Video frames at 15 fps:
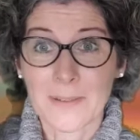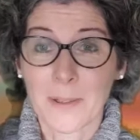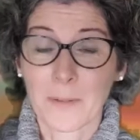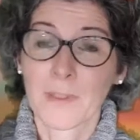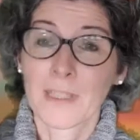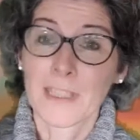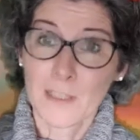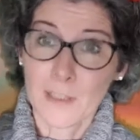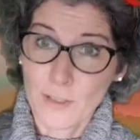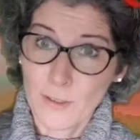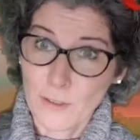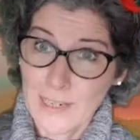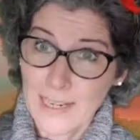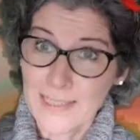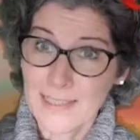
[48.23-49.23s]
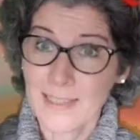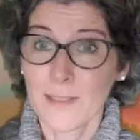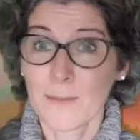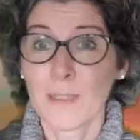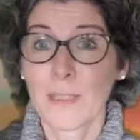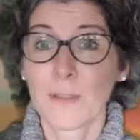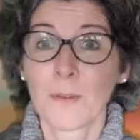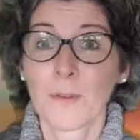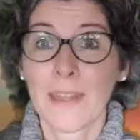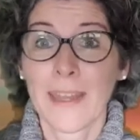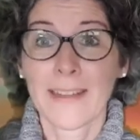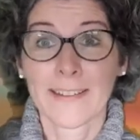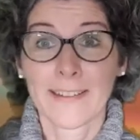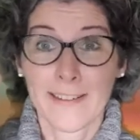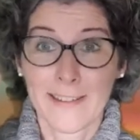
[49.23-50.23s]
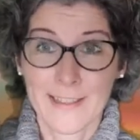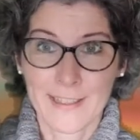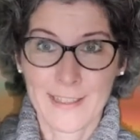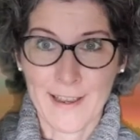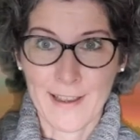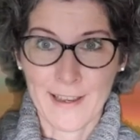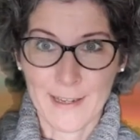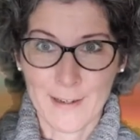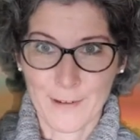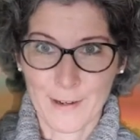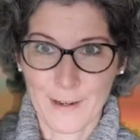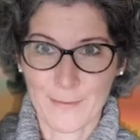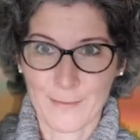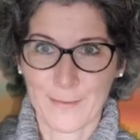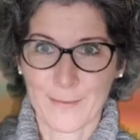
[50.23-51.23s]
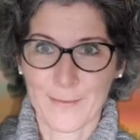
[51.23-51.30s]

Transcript: And when it's two letters, we call that a digraph.